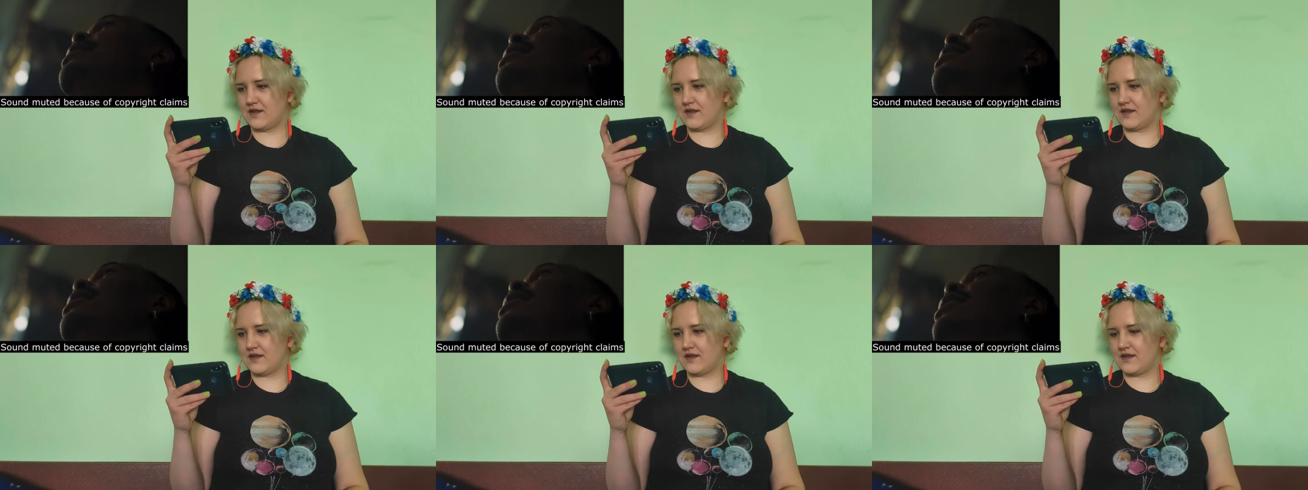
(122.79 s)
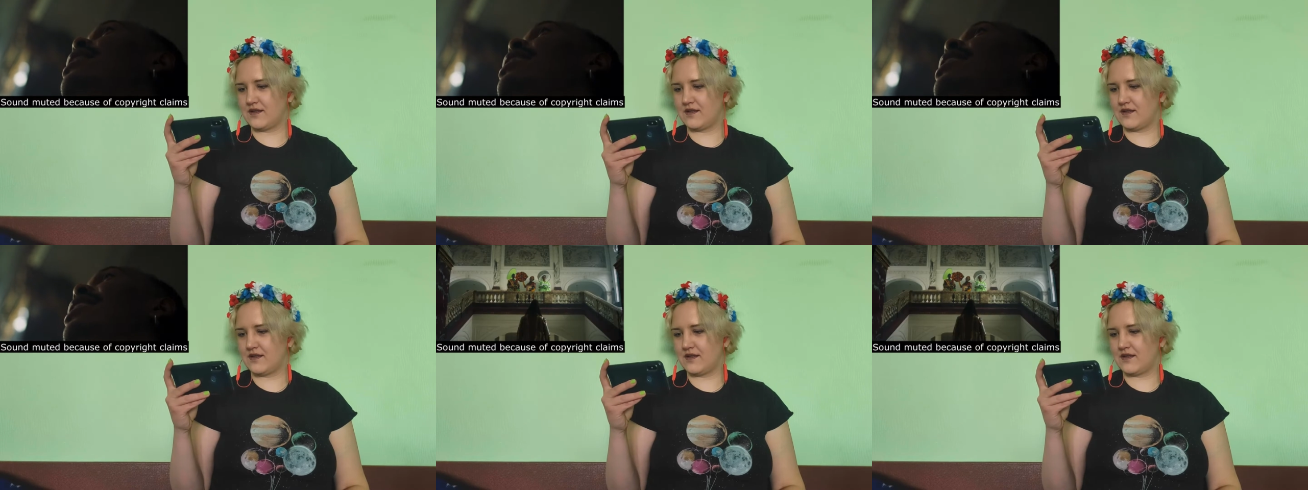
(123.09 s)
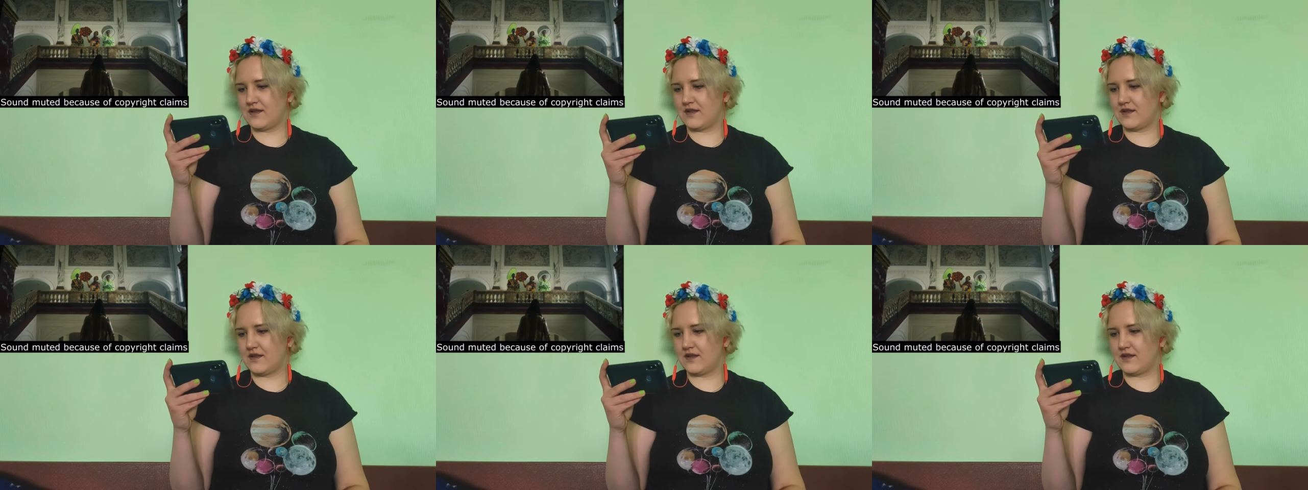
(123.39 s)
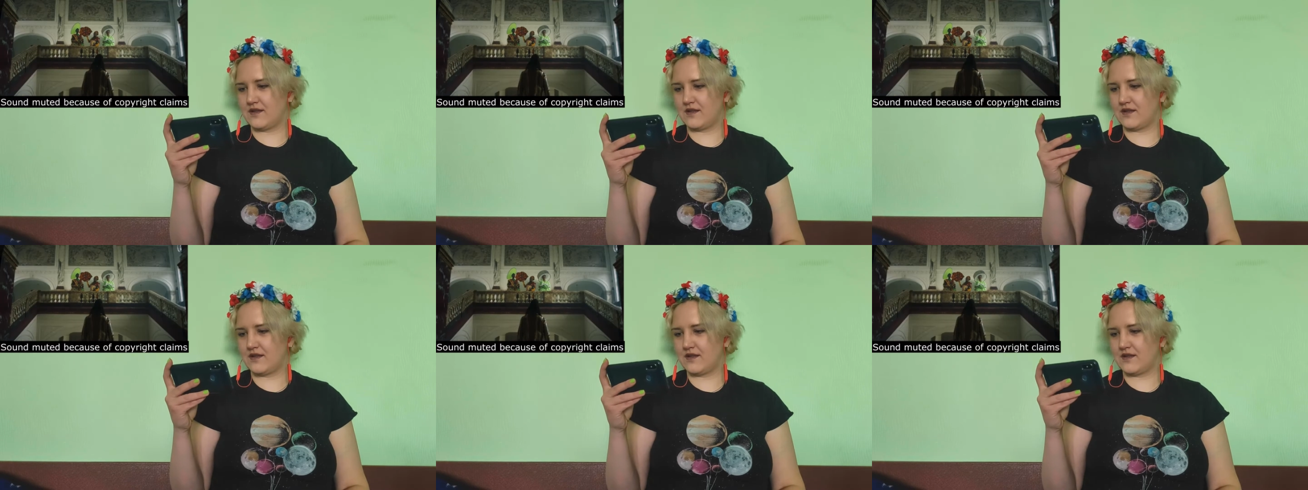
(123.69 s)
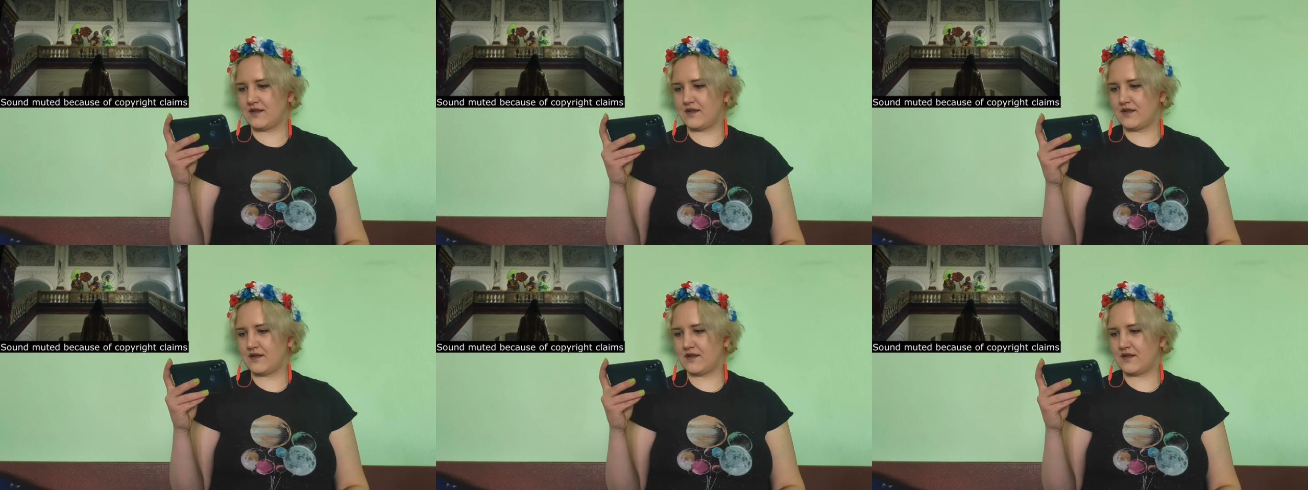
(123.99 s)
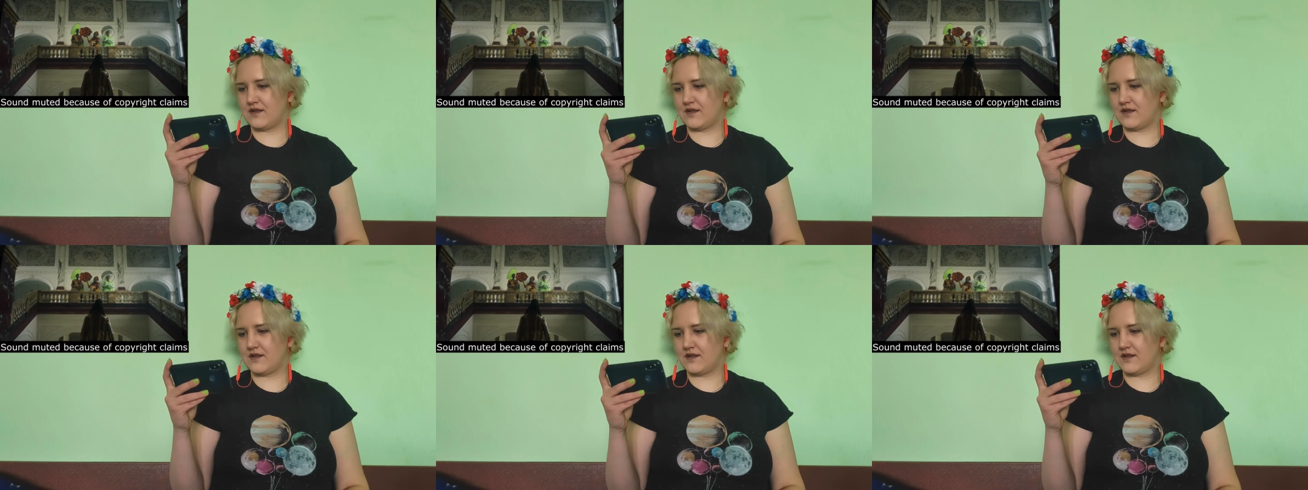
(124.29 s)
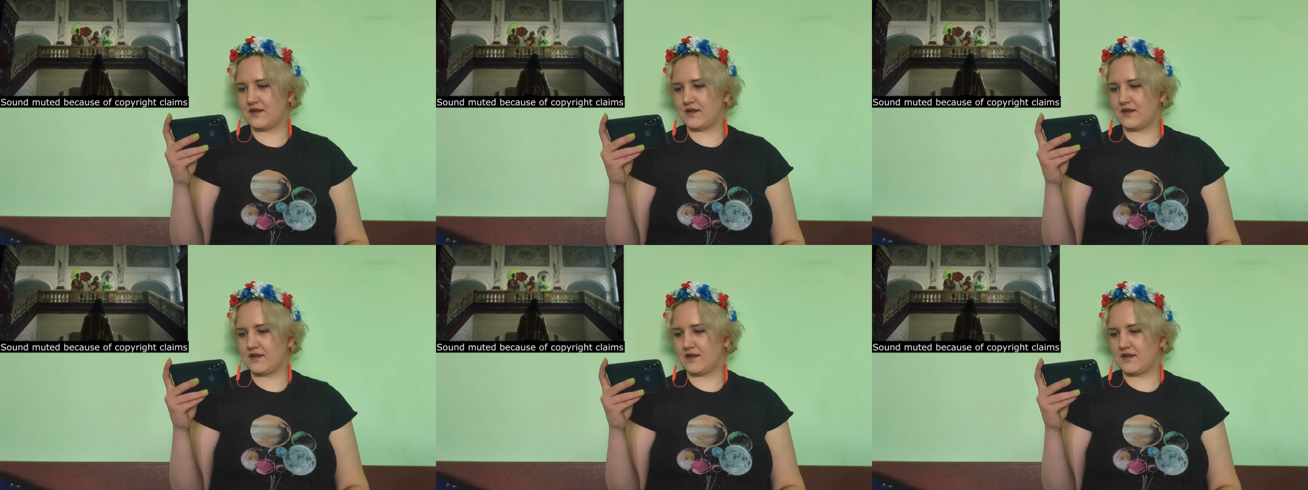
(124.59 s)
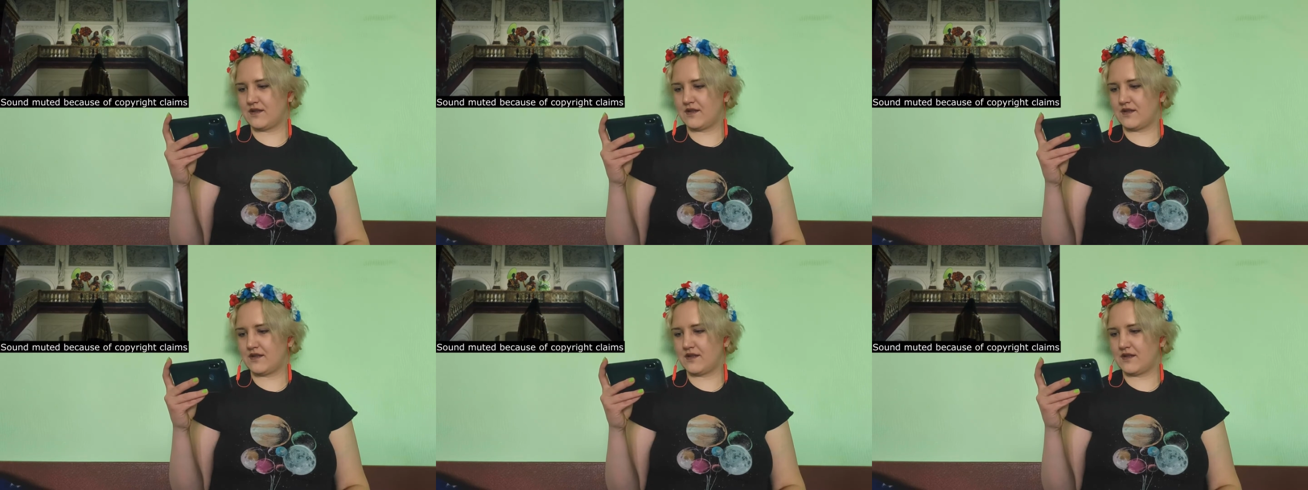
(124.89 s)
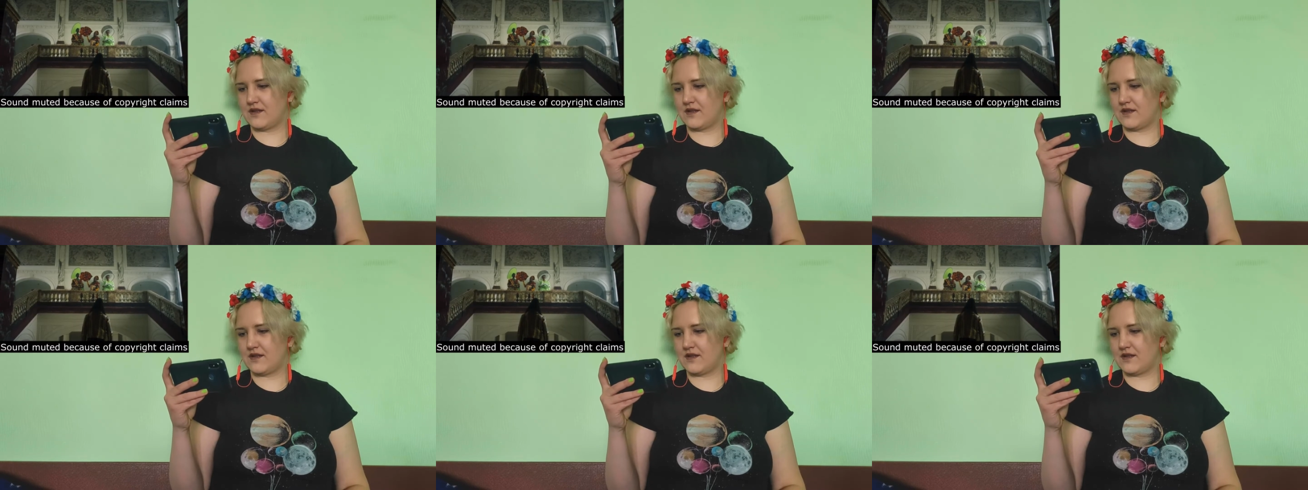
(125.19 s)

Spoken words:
[no speech]